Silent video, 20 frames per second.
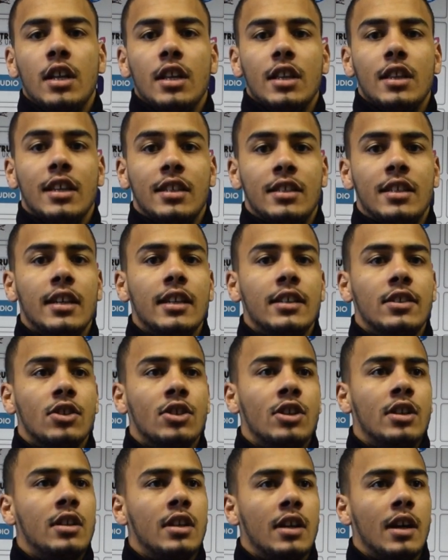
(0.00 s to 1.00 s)
This
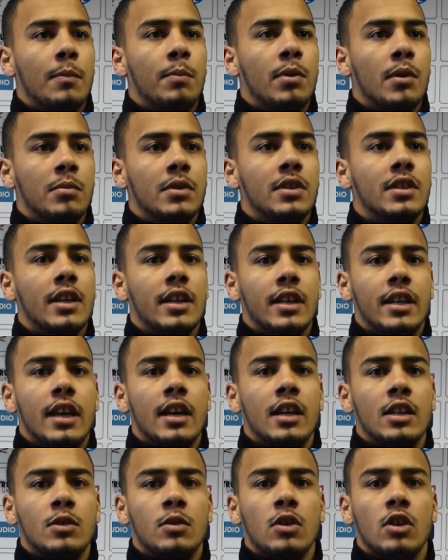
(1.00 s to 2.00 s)
season, I'd probably say,
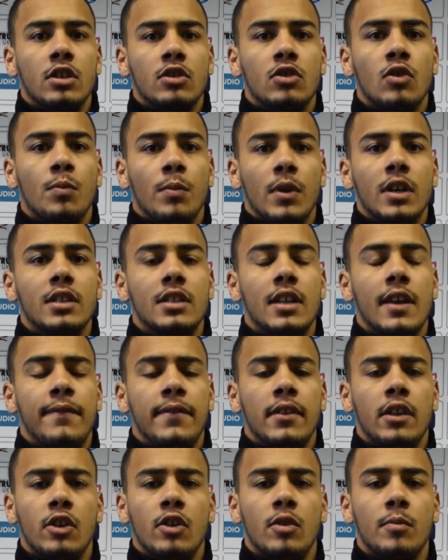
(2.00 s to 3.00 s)
yeah, it's
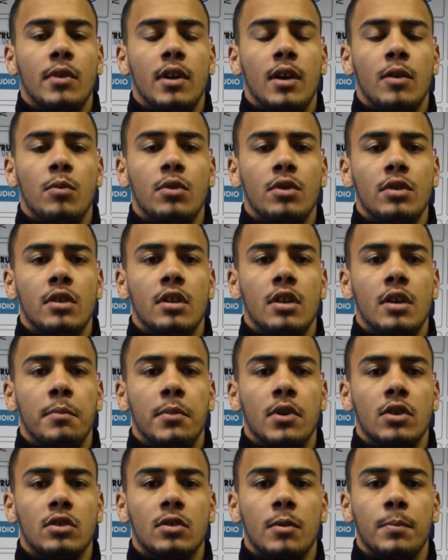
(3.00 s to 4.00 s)
definitely up there, one of the
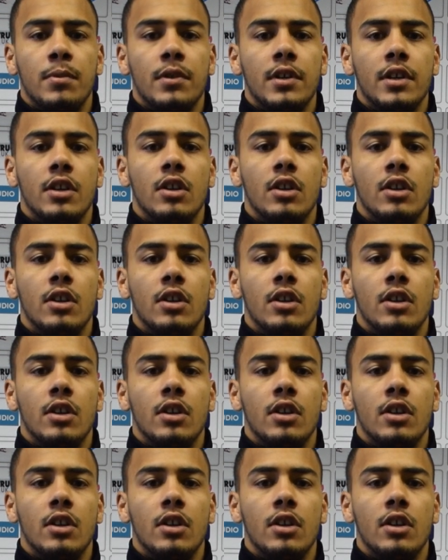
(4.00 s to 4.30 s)
most complete.